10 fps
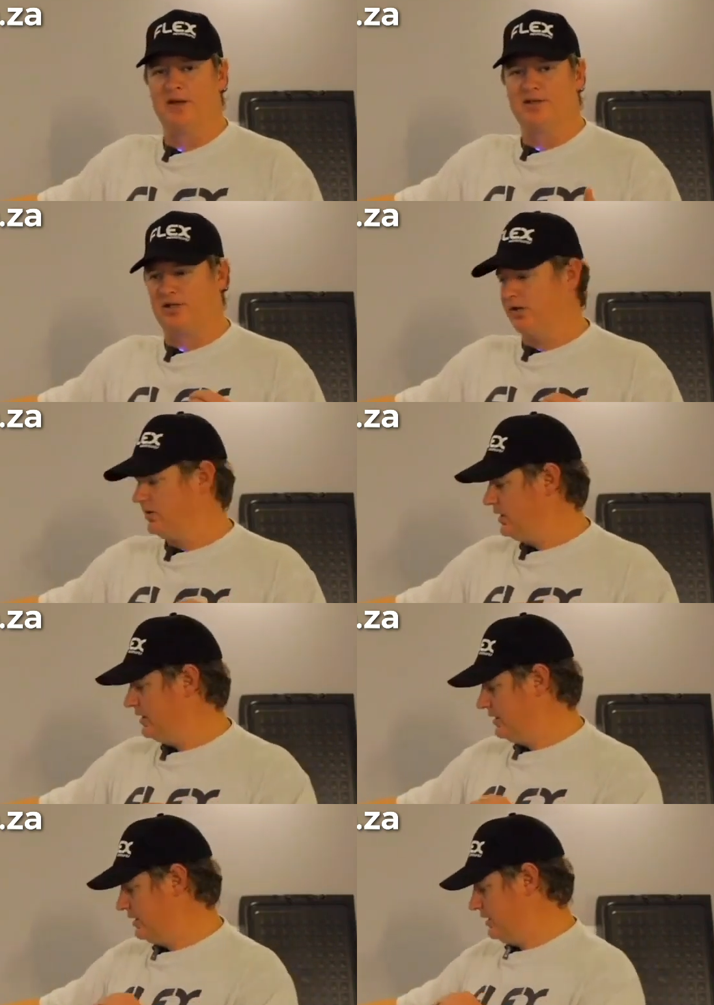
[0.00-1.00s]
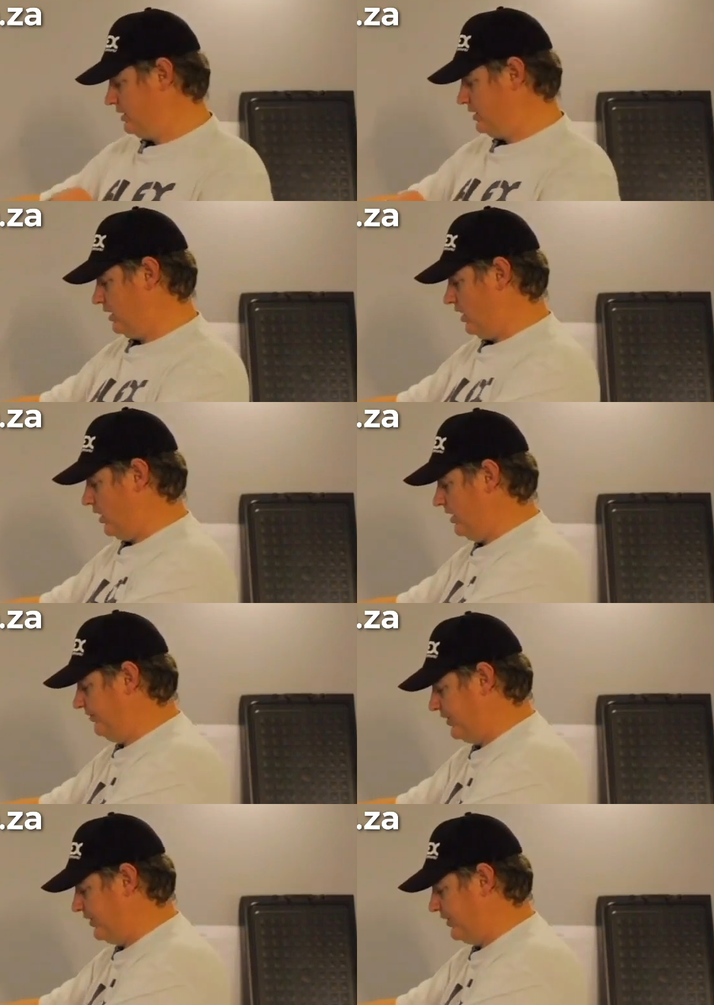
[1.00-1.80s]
So on our